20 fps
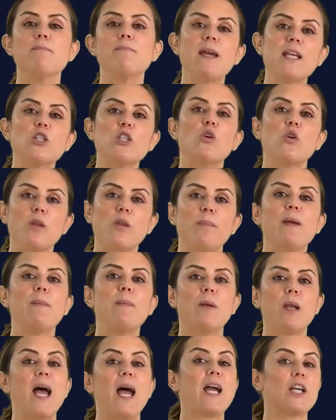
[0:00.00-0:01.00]
Make sure that
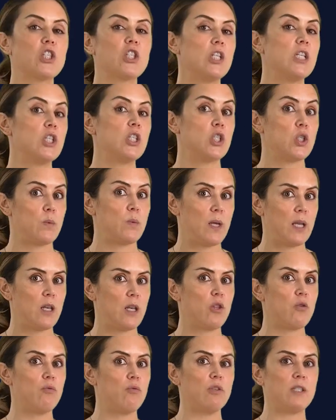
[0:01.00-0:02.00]
people are actually doing
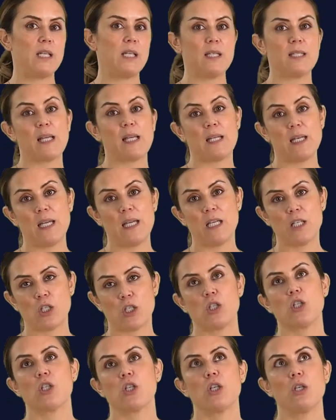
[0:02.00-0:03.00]
the routines they need to
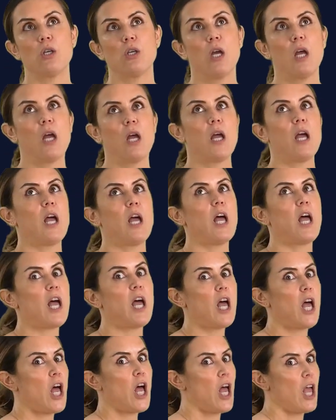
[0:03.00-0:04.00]
do
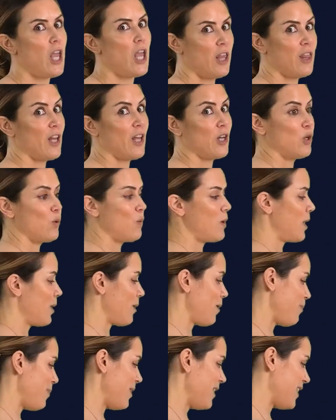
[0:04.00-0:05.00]
in their new
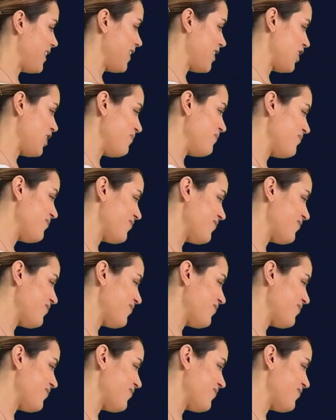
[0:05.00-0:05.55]
ERP system.